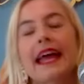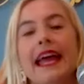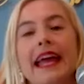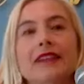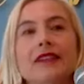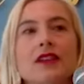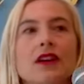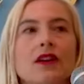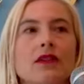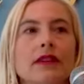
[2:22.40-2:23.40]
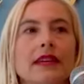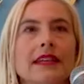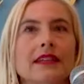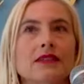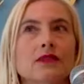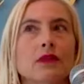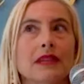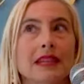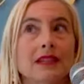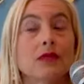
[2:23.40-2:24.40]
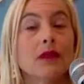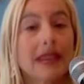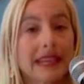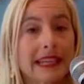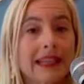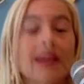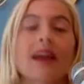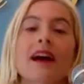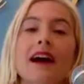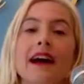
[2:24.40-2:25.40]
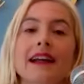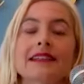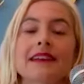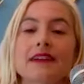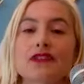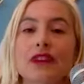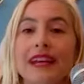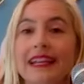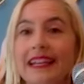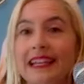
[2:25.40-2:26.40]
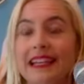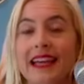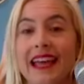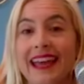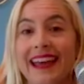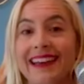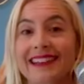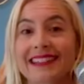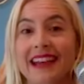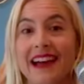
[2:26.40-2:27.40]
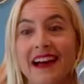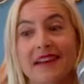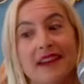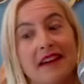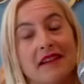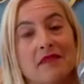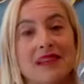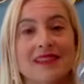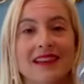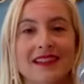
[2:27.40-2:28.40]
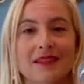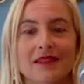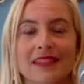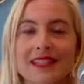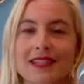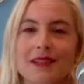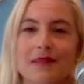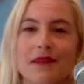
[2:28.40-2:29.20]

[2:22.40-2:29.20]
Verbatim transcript: And so in 2020, I did that training, and uh, now I'm a sex and relationship